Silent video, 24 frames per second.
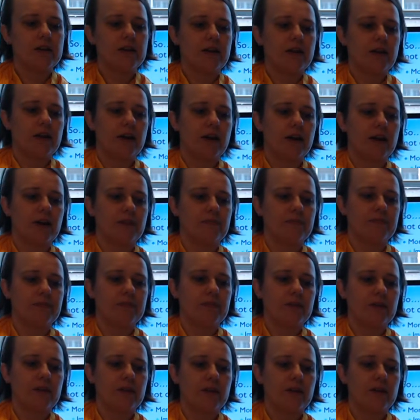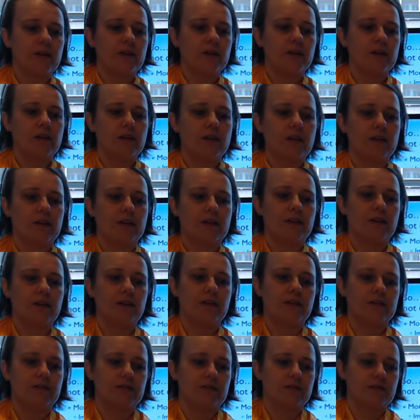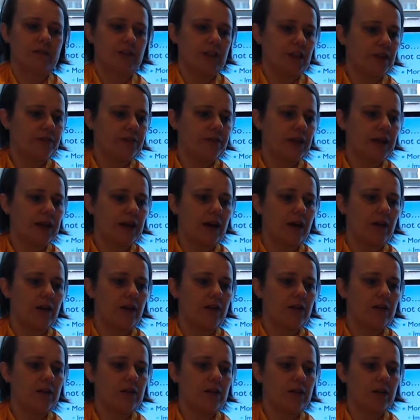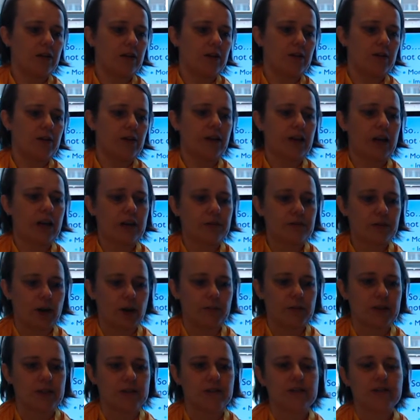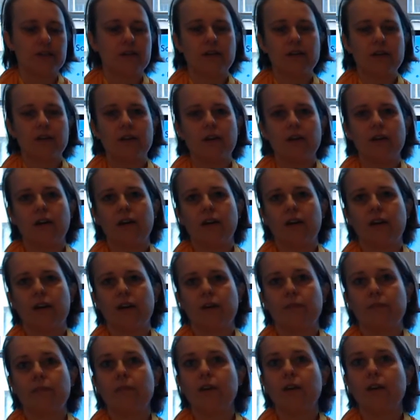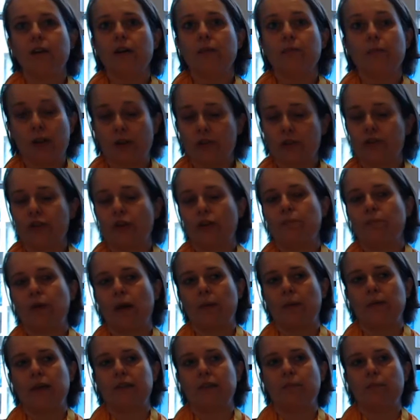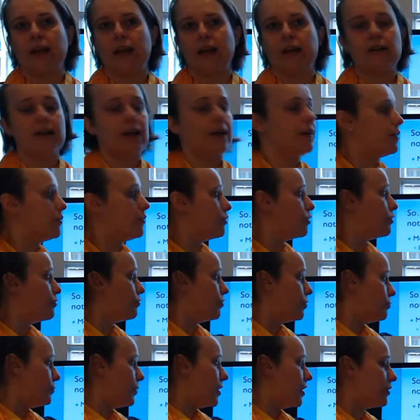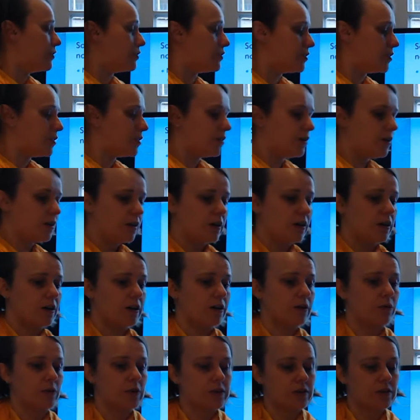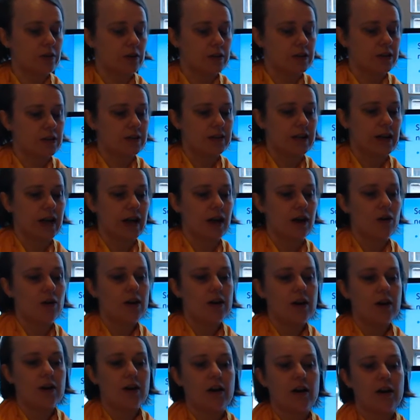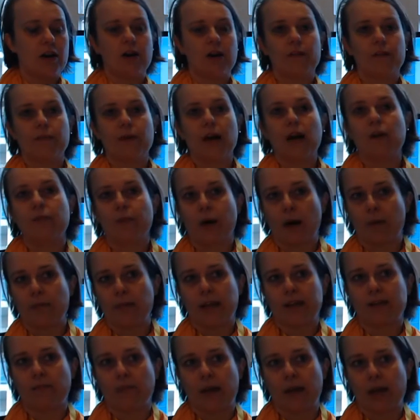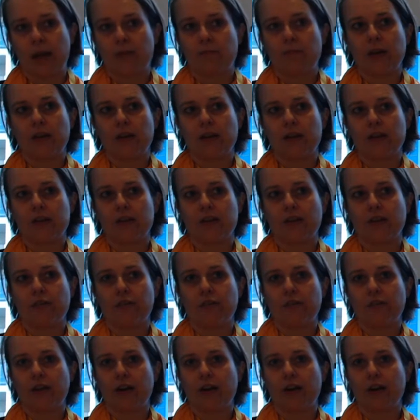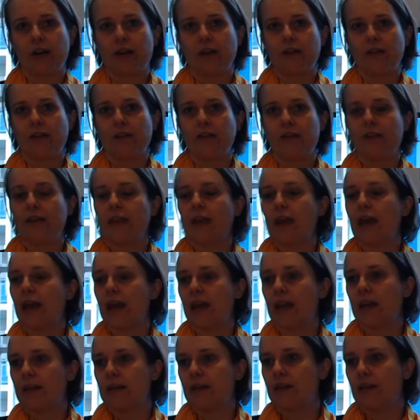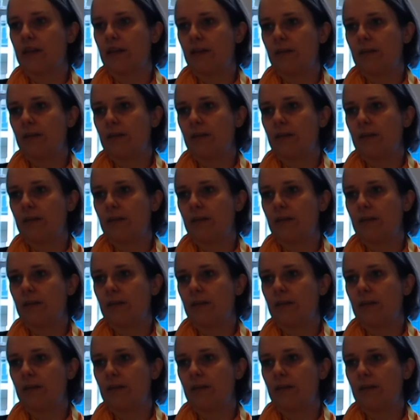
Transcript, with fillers: um, GFDL, uh, Creative Commons, um, but also the public domain. Like Vermeer's, uh, we saw just now, um, are public domain because of uh, the age.